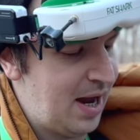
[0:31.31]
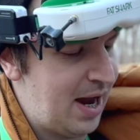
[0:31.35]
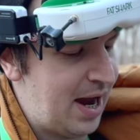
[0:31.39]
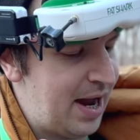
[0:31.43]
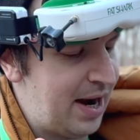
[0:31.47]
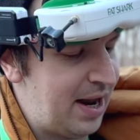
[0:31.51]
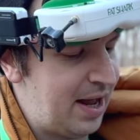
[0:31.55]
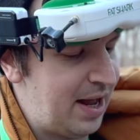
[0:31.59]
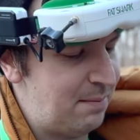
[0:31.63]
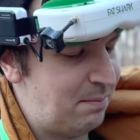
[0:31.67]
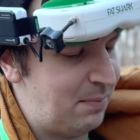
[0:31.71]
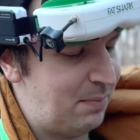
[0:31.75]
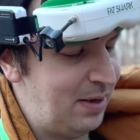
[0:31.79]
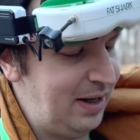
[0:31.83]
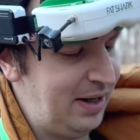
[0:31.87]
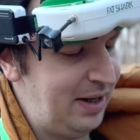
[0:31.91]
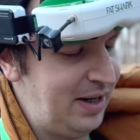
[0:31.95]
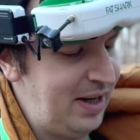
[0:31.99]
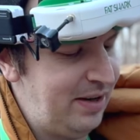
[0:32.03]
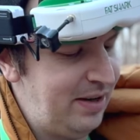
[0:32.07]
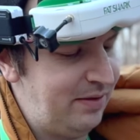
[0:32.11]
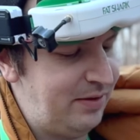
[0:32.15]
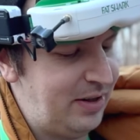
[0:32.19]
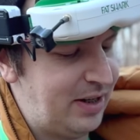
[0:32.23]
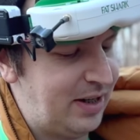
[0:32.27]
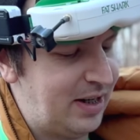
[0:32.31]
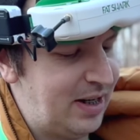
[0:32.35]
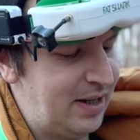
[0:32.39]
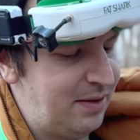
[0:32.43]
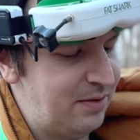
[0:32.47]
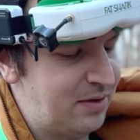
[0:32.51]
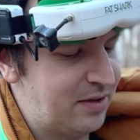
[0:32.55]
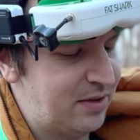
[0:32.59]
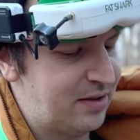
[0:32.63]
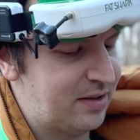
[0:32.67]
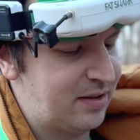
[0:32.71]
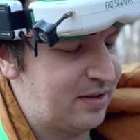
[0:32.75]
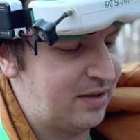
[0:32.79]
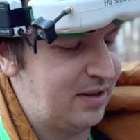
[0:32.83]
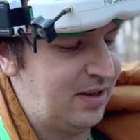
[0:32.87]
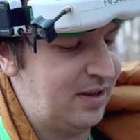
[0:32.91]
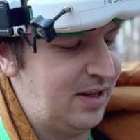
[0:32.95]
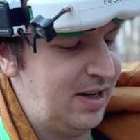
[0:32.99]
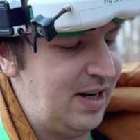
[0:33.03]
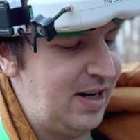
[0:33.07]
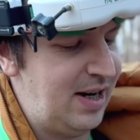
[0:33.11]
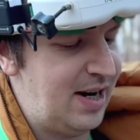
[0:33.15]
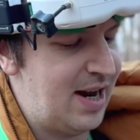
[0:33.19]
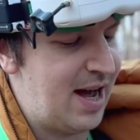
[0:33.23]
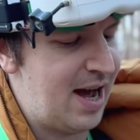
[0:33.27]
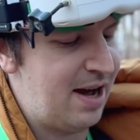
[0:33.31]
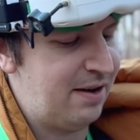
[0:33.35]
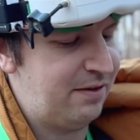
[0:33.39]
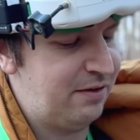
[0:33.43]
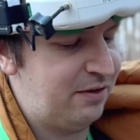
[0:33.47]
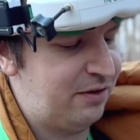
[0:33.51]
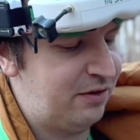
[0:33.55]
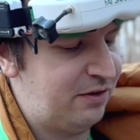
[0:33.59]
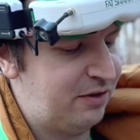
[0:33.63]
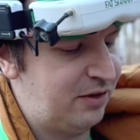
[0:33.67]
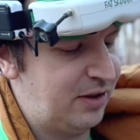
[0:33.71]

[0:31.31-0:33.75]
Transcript: And I believe it gives enough